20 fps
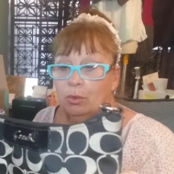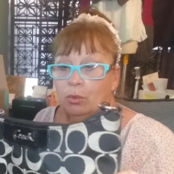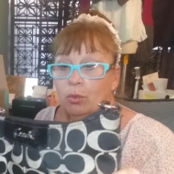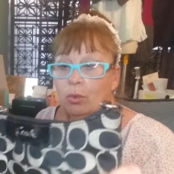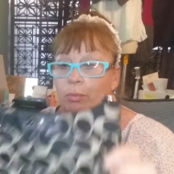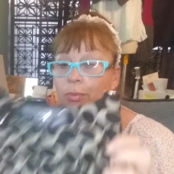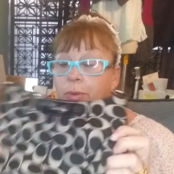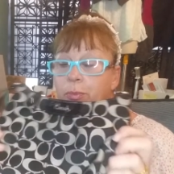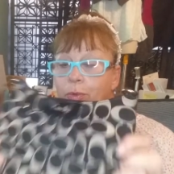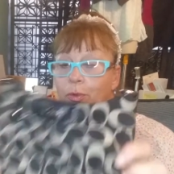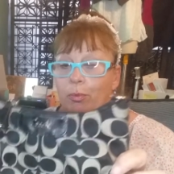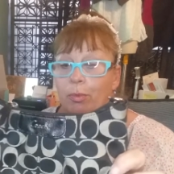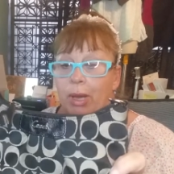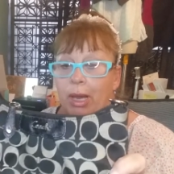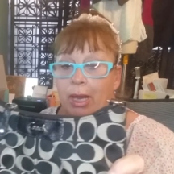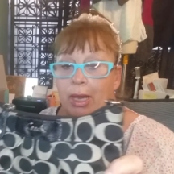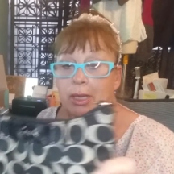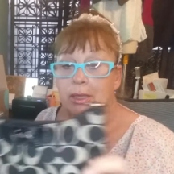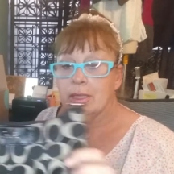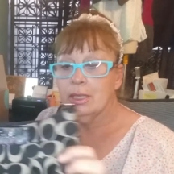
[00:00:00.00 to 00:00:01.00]
what people
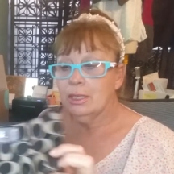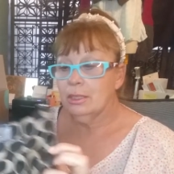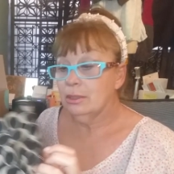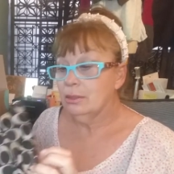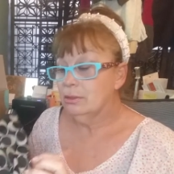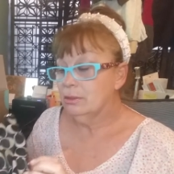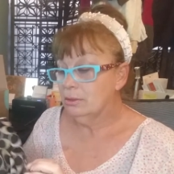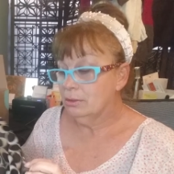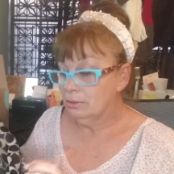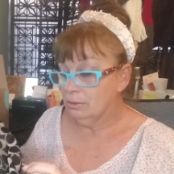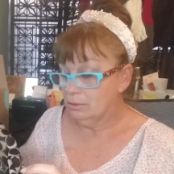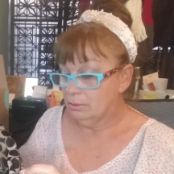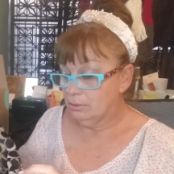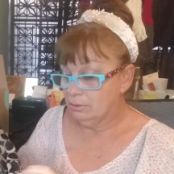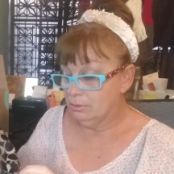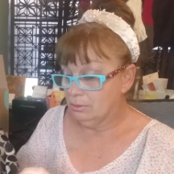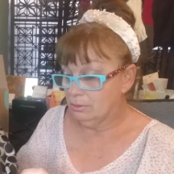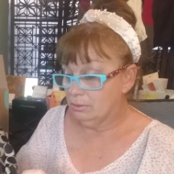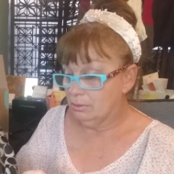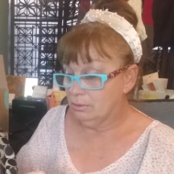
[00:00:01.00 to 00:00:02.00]
buy that
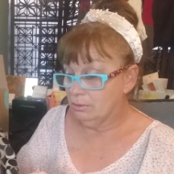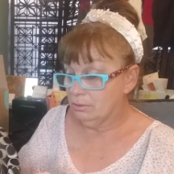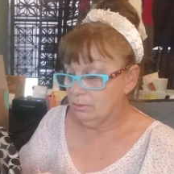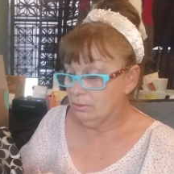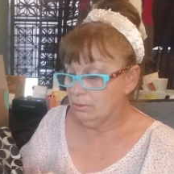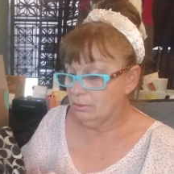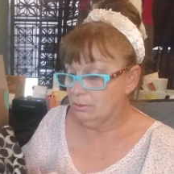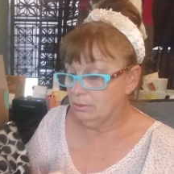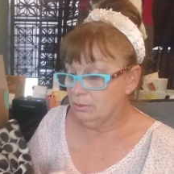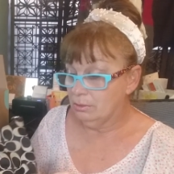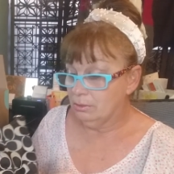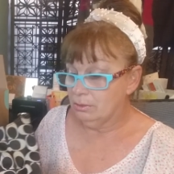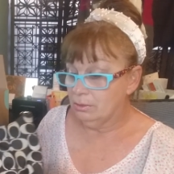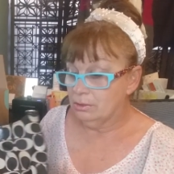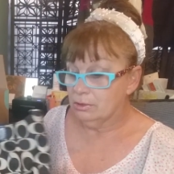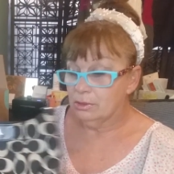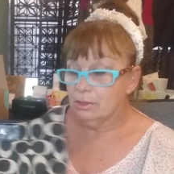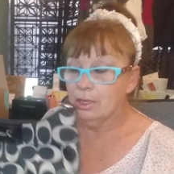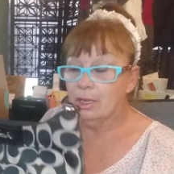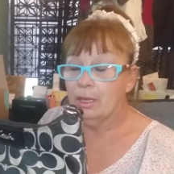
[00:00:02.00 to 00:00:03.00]

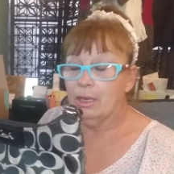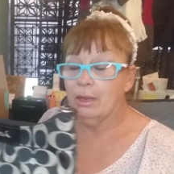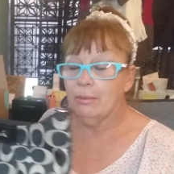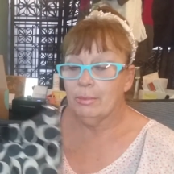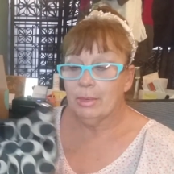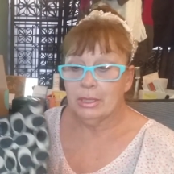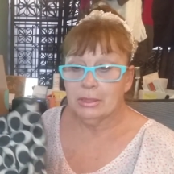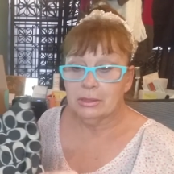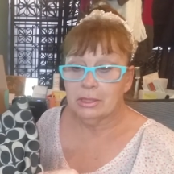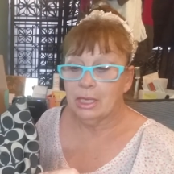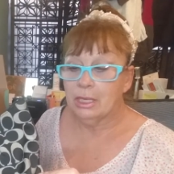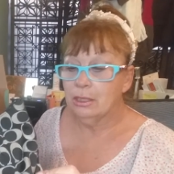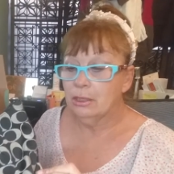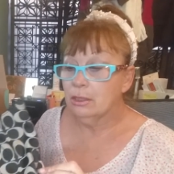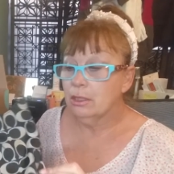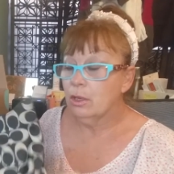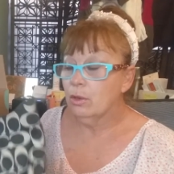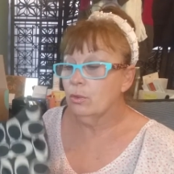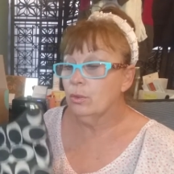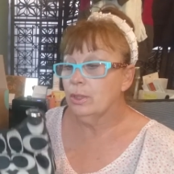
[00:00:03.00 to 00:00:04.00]
it's not I'm not
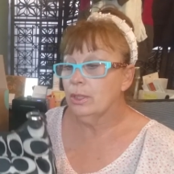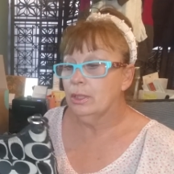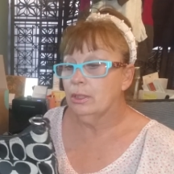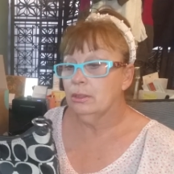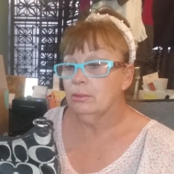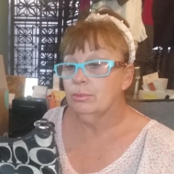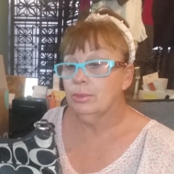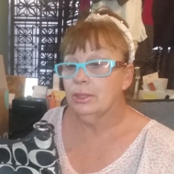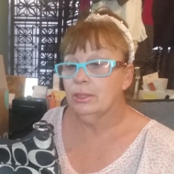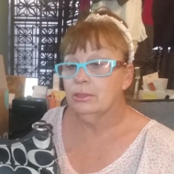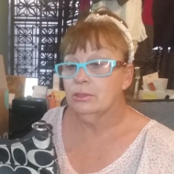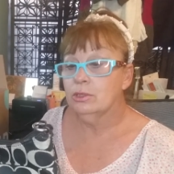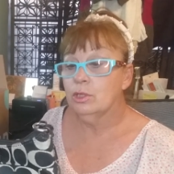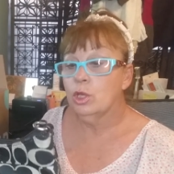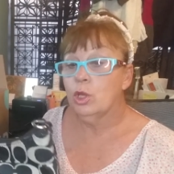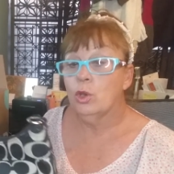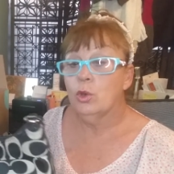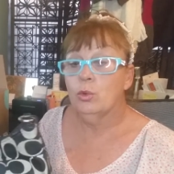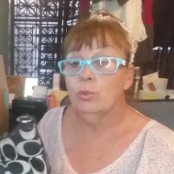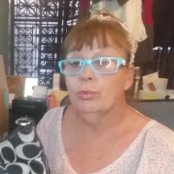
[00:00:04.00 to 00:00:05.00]
saying low end, but it's
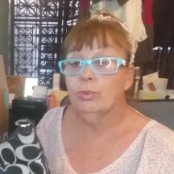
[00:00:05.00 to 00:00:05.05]
low